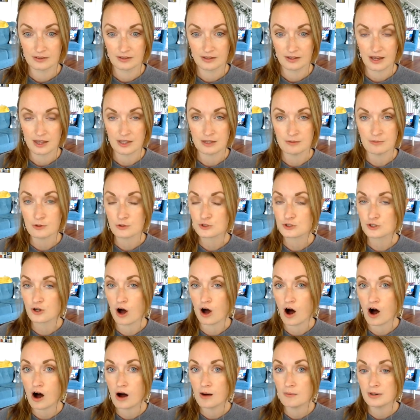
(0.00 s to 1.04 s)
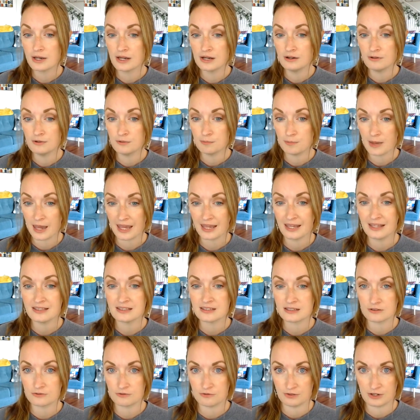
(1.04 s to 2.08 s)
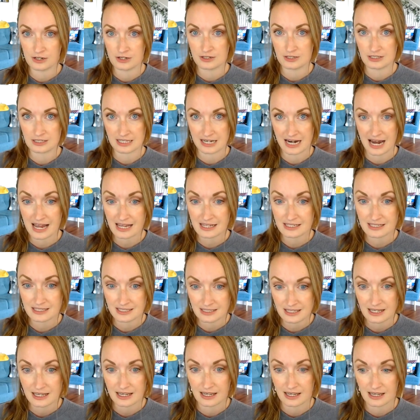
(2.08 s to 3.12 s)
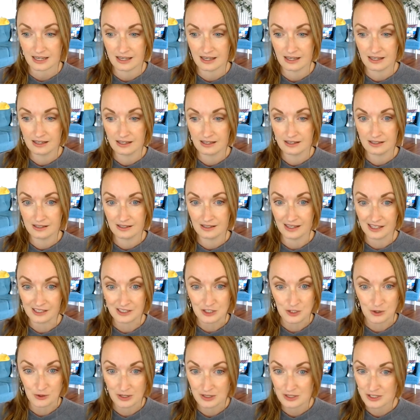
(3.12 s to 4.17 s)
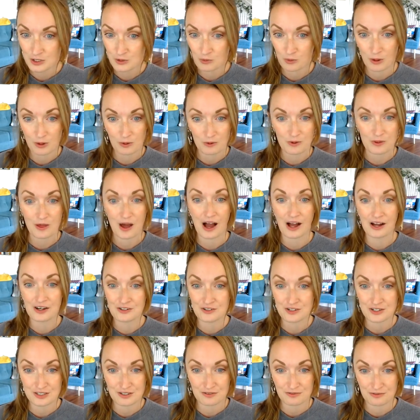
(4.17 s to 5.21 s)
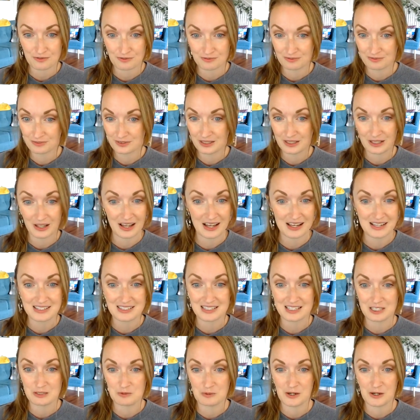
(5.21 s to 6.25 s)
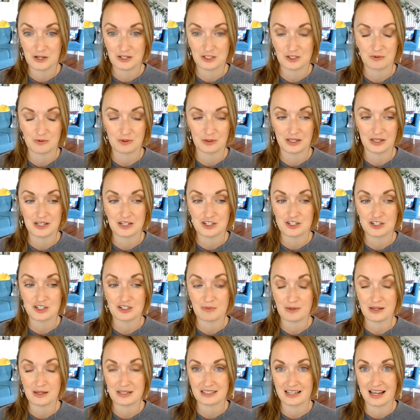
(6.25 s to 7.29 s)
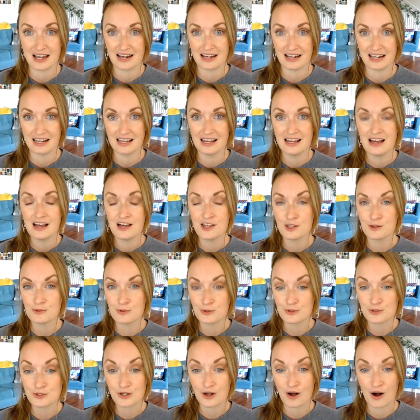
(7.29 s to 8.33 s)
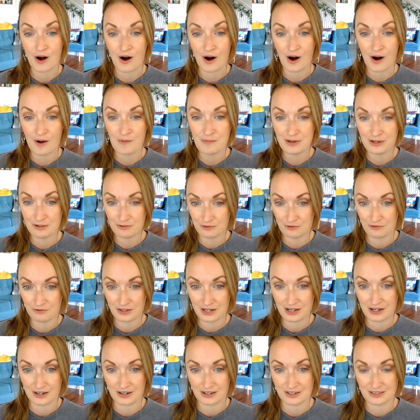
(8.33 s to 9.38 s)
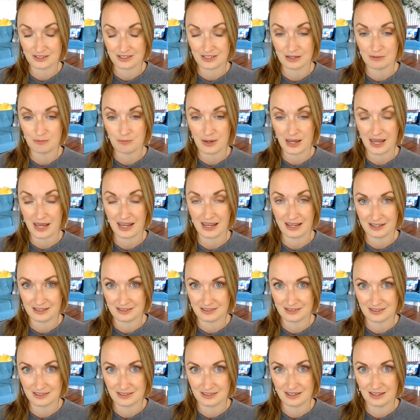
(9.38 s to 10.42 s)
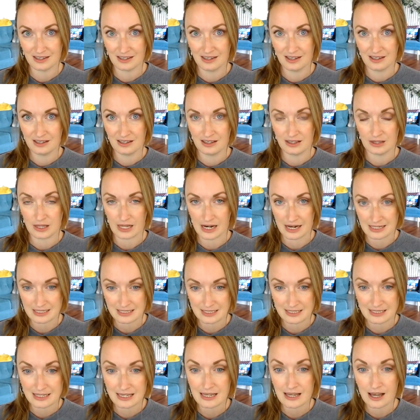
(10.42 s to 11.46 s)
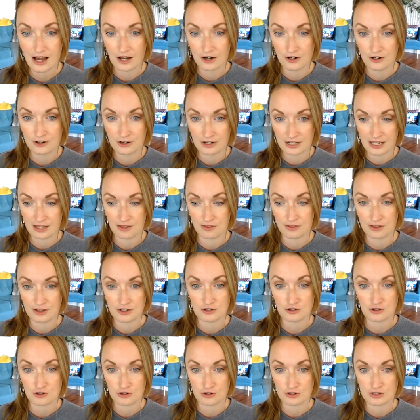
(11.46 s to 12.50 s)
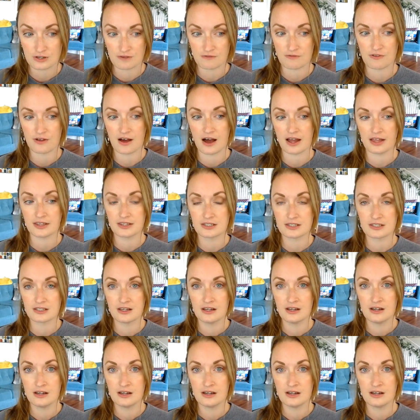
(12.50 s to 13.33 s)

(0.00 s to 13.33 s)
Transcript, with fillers: And the most common pains and fears that I see in doing this work with hundreds of clients experiencing relationship anxiety, the most common fears and pains that I see underneath the intrusive thoughts